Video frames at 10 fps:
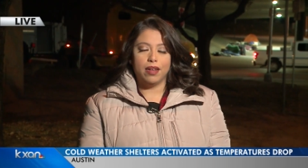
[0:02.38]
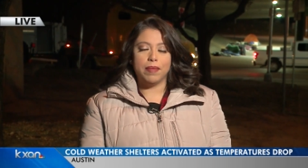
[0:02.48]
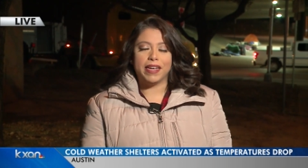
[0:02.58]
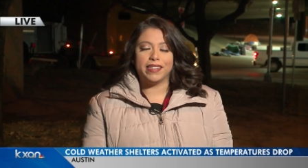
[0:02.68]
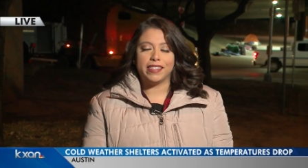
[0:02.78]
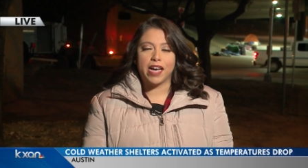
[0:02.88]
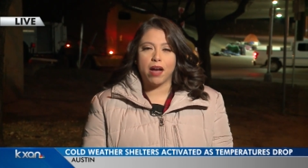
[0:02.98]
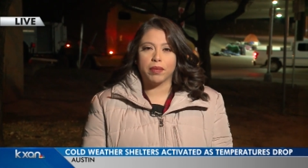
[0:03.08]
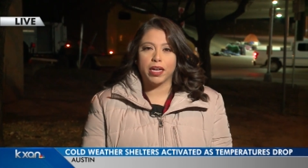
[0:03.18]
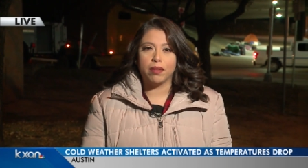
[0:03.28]
Amanda and
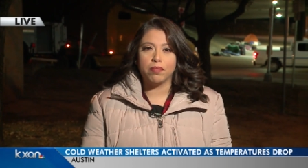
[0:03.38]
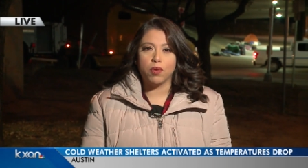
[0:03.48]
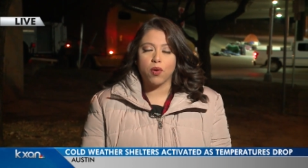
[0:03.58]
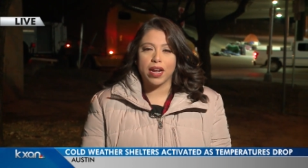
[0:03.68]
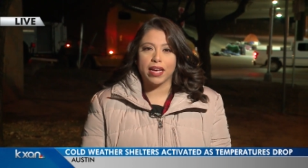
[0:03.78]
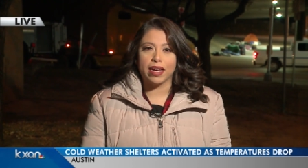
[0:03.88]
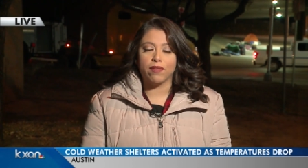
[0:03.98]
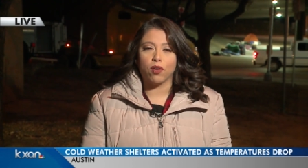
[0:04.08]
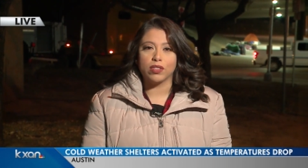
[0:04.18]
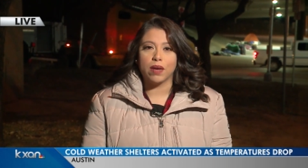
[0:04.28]
Tom, good morning.
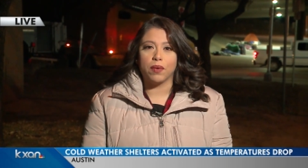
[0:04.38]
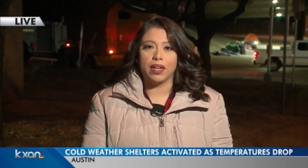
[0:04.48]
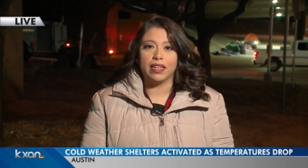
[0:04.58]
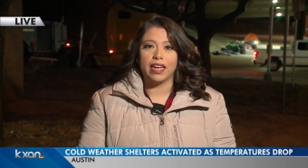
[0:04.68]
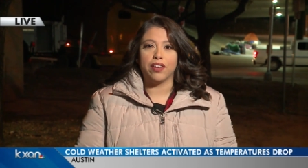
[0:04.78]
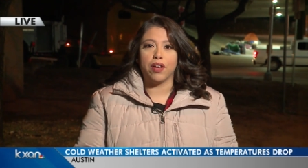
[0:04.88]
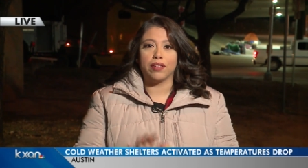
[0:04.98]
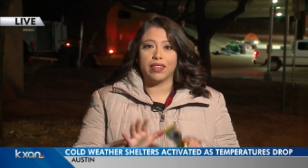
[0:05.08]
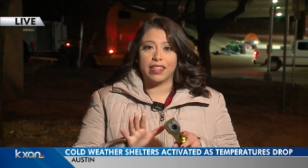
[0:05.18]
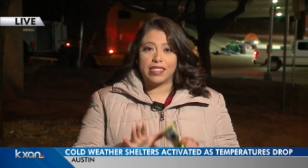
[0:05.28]
And first, I want to let you know
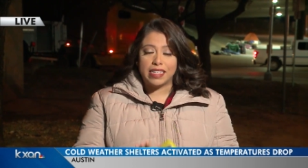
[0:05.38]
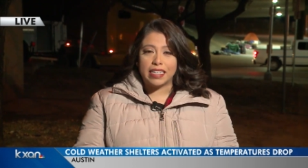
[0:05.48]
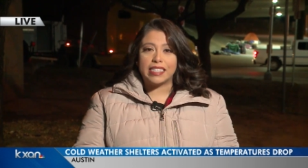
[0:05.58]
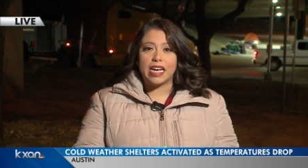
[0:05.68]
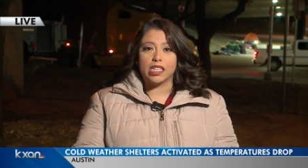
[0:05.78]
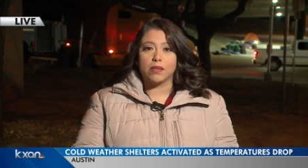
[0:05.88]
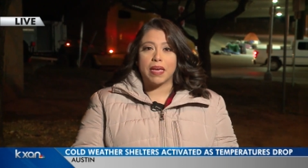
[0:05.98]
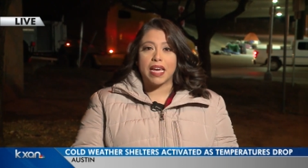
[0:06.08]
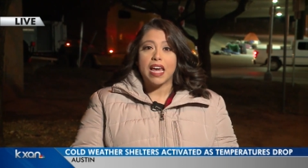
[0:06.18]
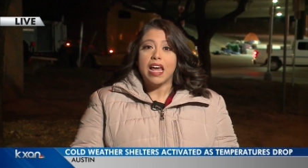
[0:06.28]
that the city tells
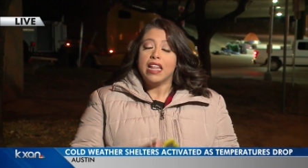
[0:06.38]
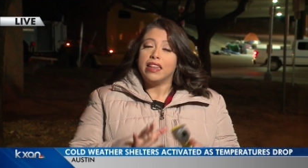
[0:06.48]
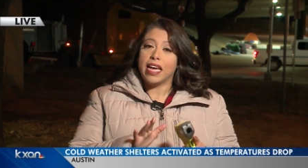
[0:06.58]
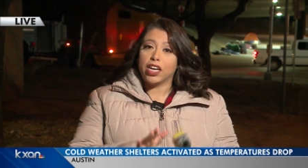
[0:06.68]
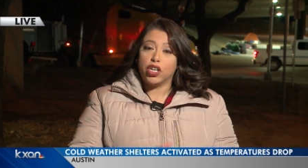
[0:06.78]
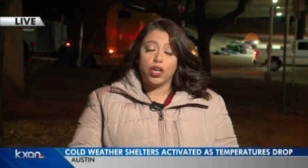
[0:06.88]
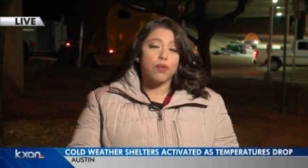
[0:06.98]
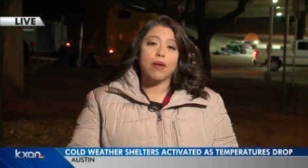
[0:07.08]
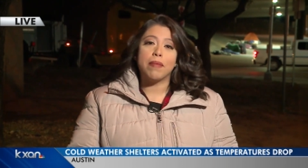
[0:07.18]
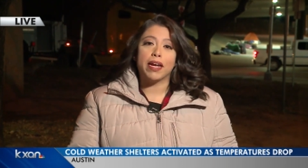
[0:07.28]
me they could
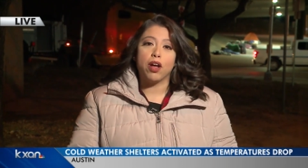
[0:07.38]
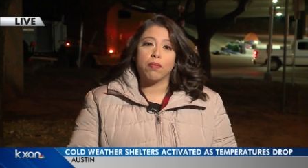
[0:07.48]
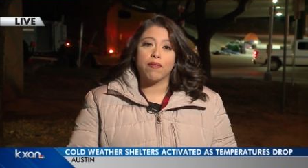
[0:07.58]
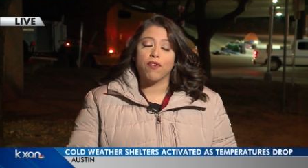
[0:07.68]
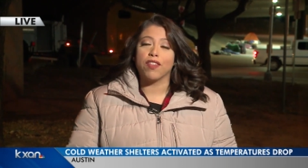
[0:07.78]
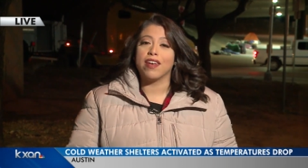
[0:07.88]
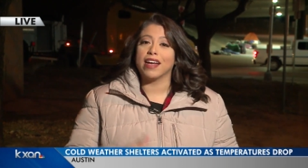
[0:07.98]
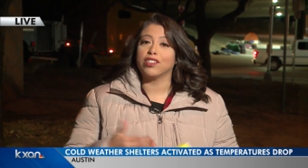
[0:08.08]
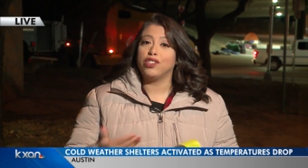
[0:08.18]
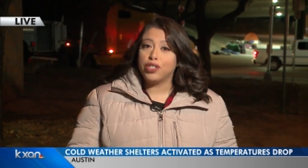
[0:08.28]
remain open for the
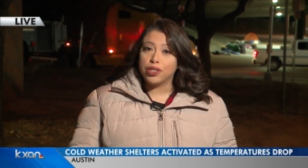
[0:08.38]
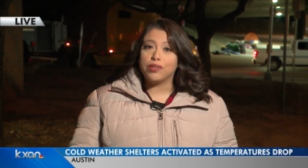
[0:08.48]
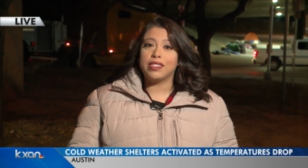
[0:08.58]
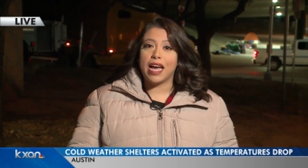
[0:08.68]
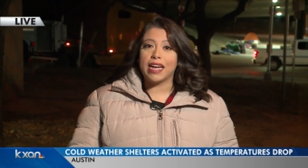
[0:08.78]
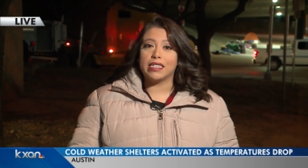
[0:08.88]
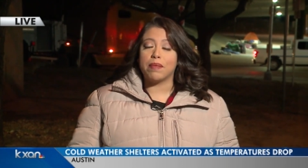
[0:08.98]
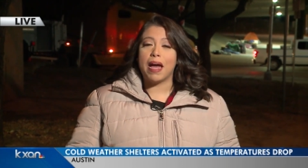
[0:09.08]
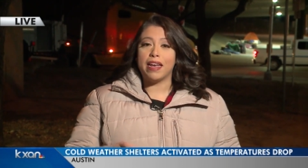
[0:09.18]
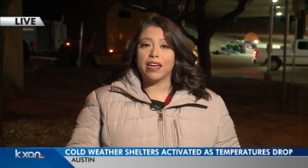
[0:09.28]
next two days,
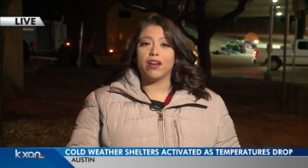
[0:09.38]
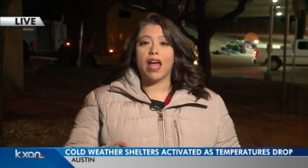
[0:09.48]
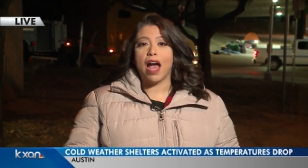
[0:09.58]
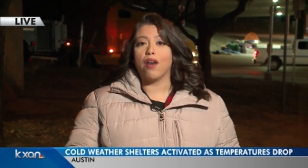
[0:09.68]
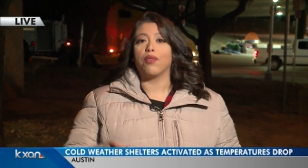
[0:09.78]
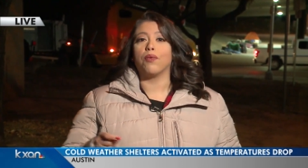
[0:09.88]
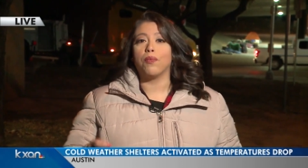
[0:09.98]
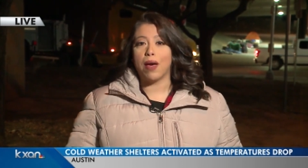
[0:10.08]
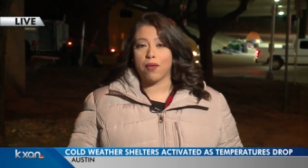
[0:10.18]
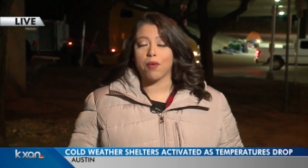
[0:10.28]
depending on how the
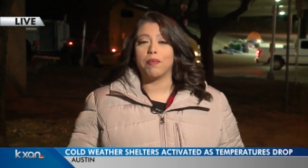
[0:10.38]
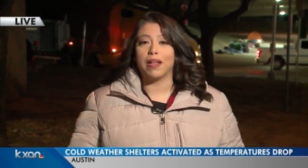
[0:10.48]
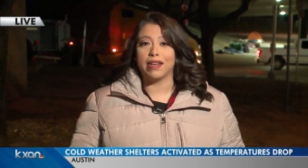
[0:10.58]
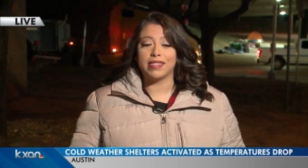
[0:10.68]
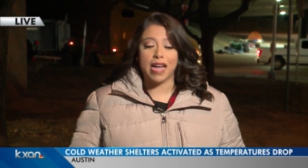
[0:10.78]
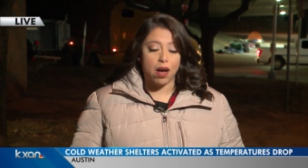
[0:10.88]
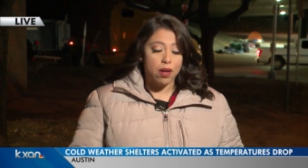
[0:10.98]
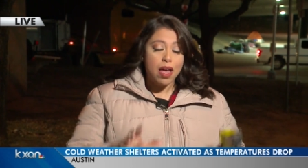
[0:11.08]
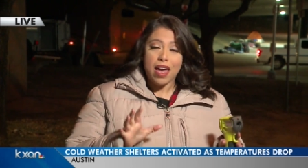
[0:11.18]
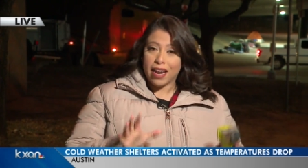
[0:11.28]
weather plays out.
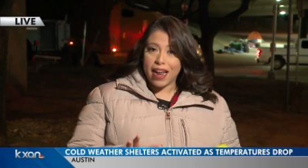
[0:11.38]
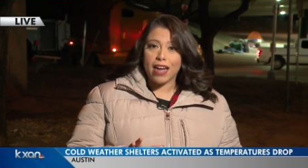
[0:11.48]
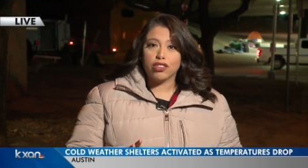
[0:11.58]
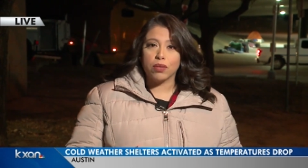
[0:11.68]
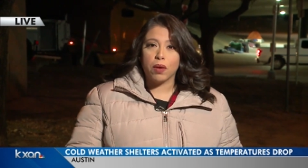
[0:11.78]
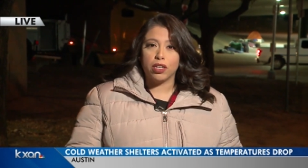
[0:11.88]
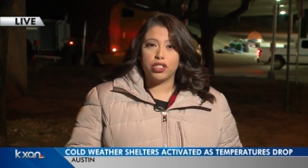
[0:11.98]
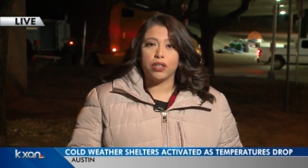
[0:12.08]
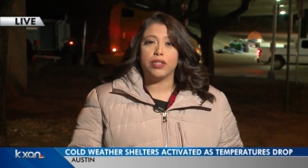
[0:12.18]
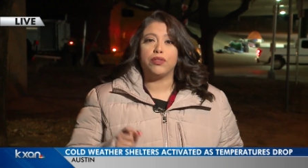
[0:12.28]
And I actually want to
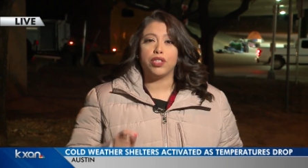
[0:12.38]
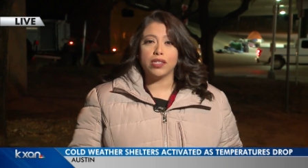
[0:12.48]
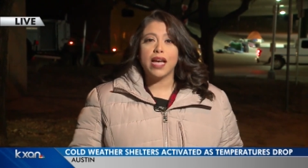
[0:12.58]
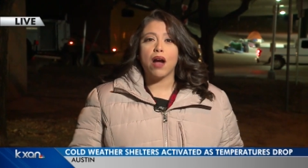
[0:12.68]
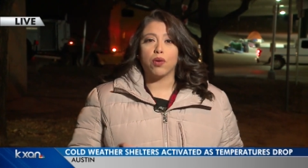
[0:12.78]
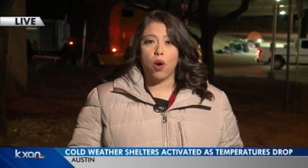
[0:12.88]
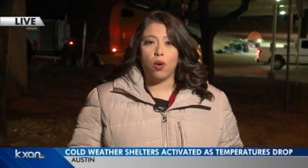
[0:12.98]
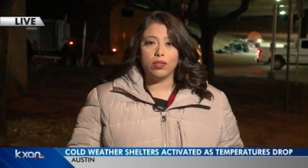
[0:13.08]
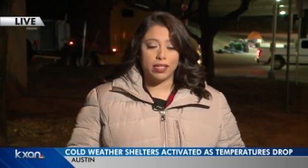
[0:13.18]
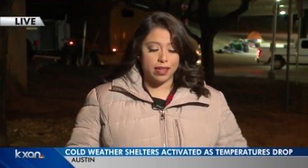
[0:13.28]
show you just how
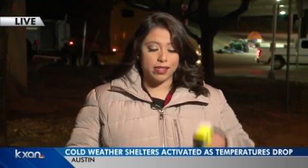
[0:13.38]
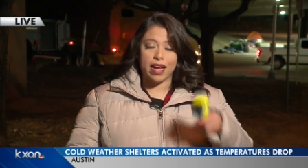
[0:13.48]
cold it is.